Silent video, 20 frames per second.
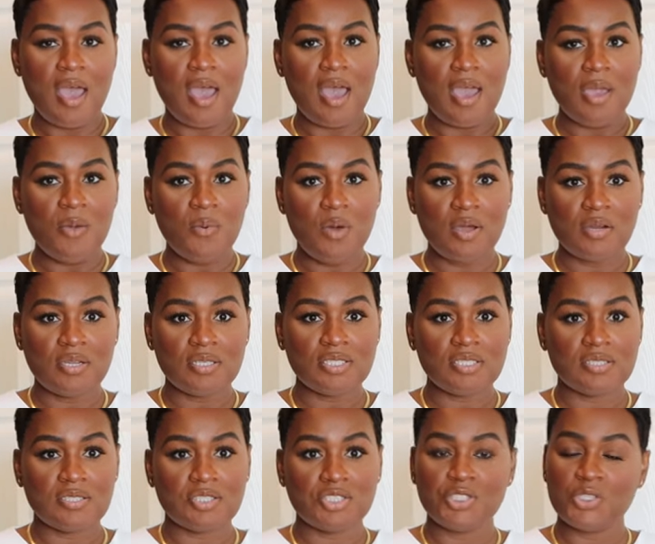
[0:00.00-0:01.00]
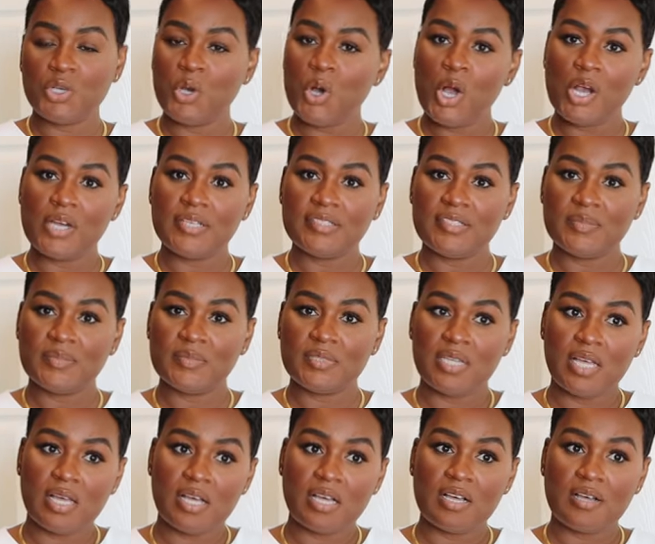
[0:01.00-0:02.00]
I wanted to show her some
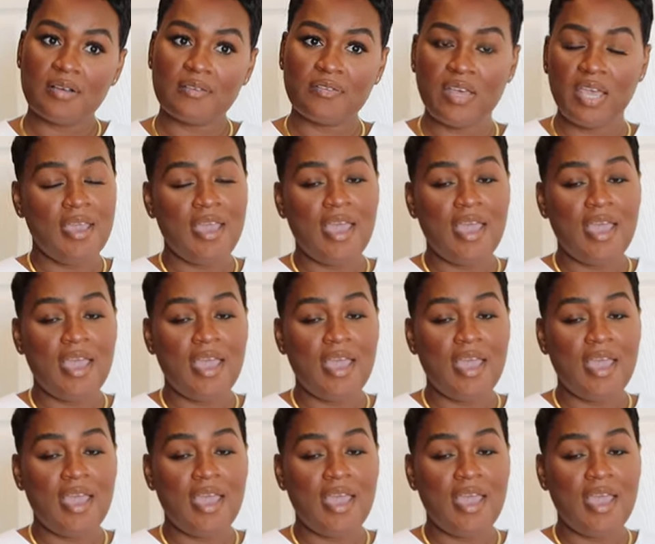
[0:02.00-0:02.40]
love